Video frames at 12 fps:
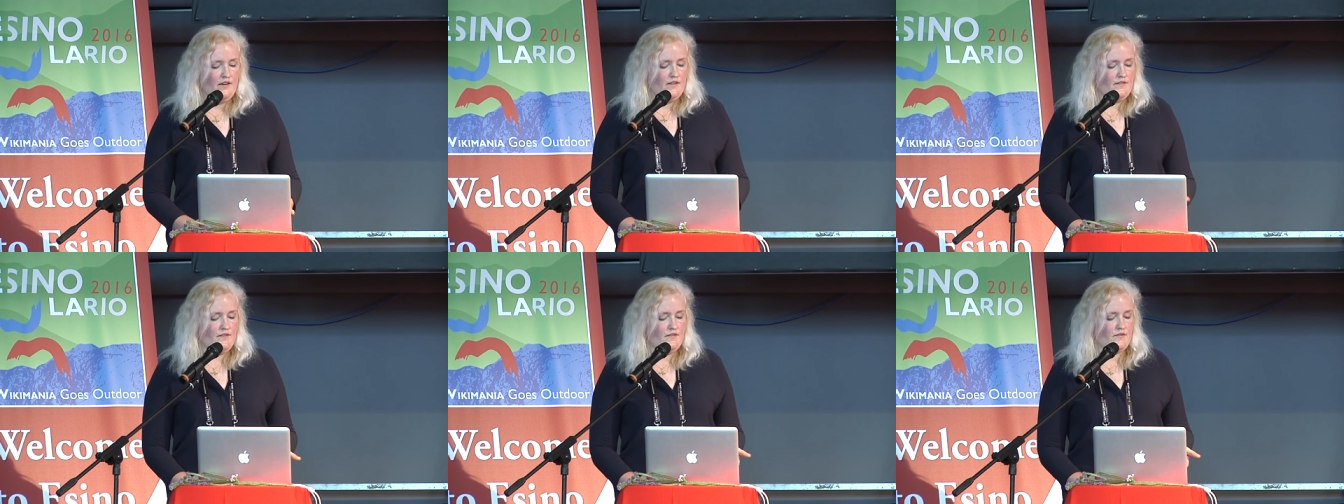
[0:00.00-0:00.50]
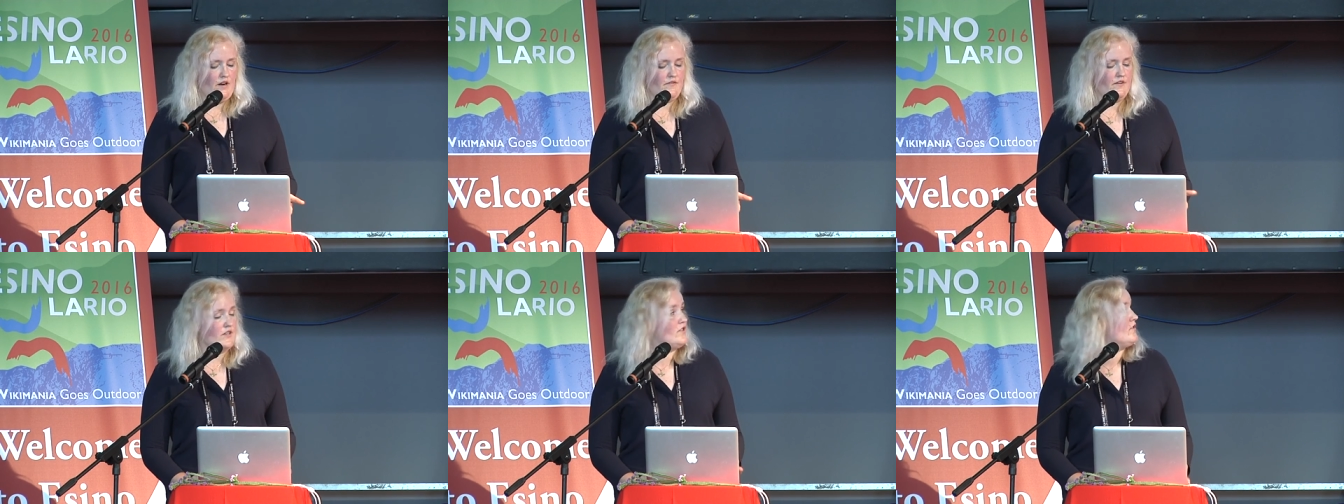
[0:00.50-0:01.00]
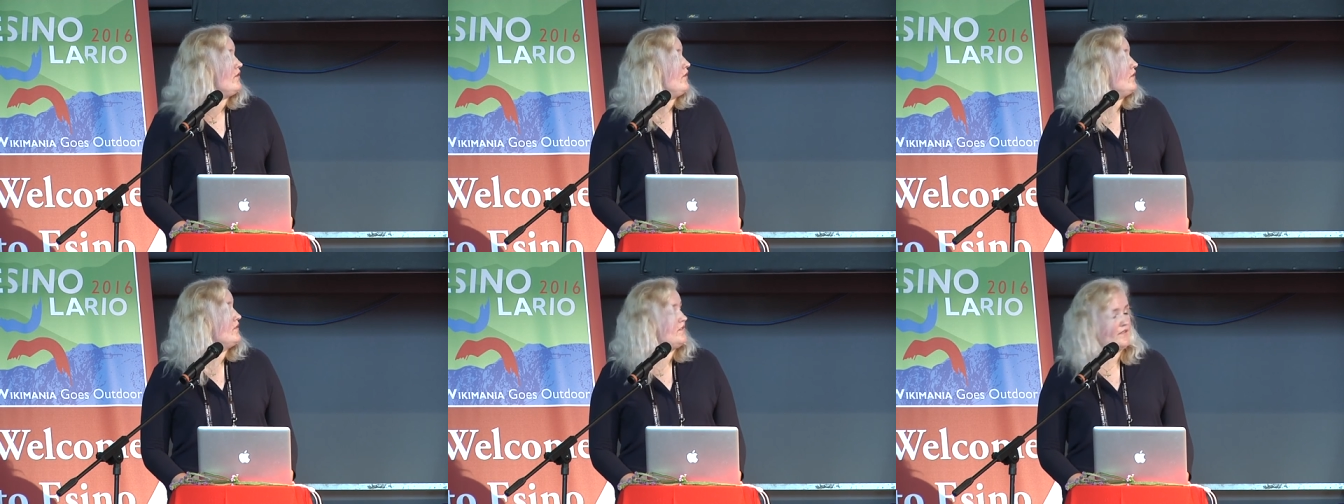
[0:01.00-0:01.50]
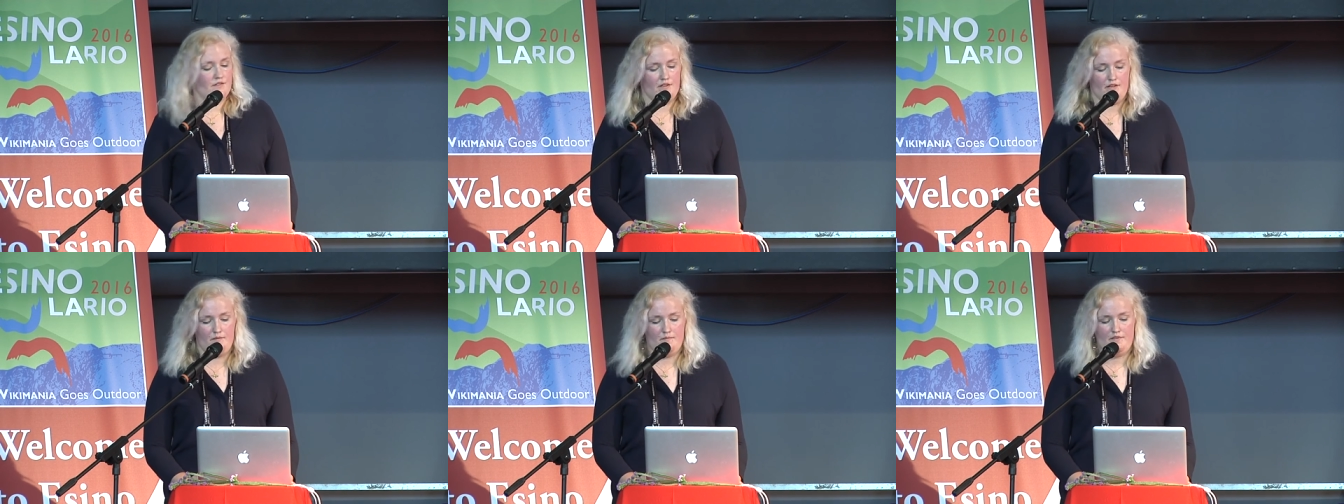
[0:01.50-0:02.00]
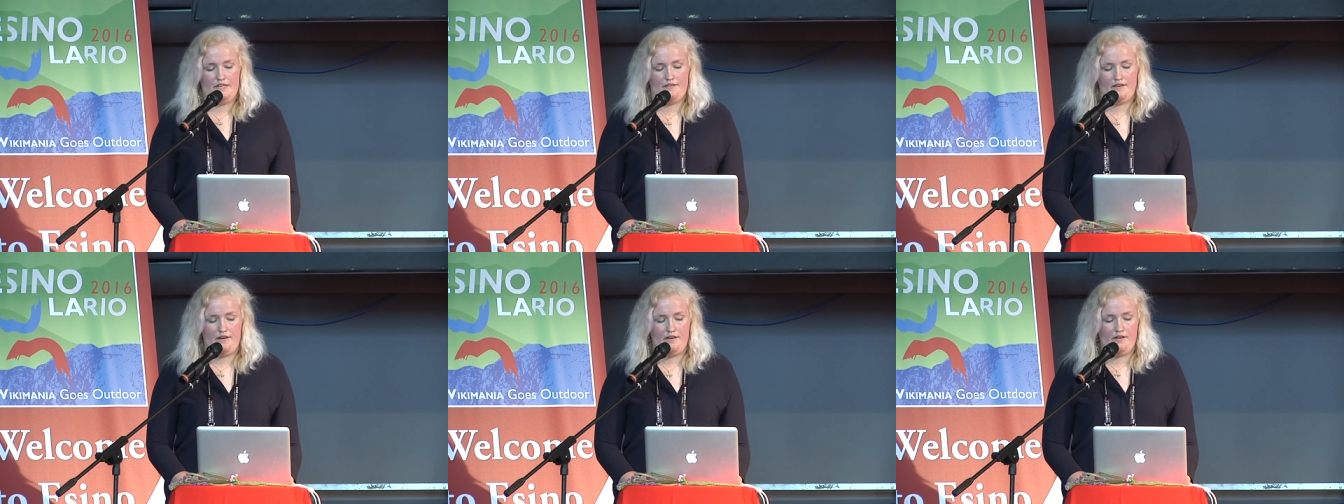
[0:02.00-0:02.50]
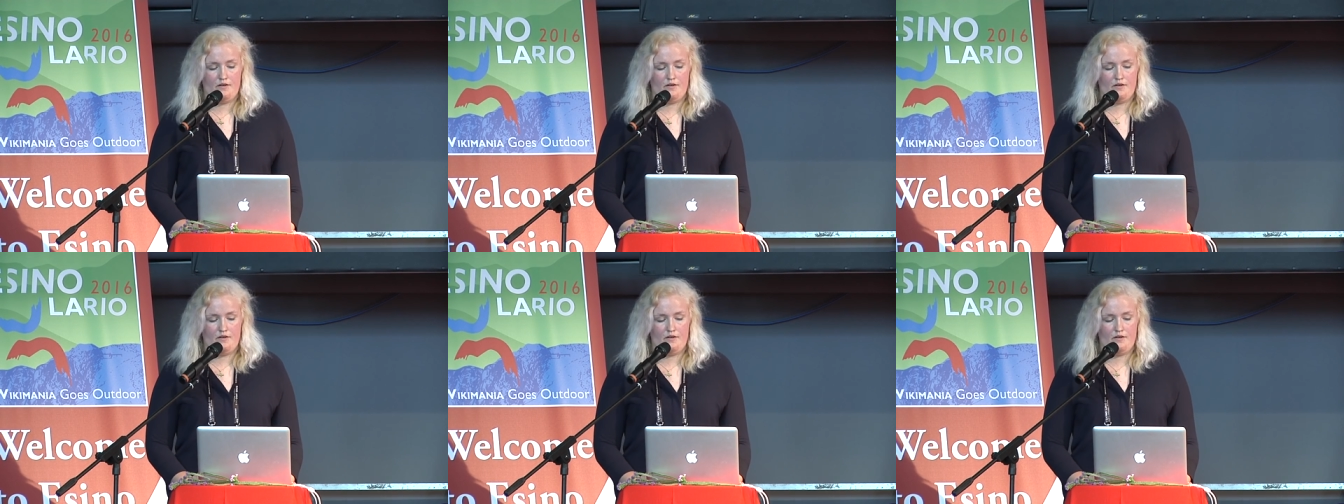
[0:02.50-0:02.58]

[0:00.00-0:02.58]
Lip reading: This graphic shows that there are a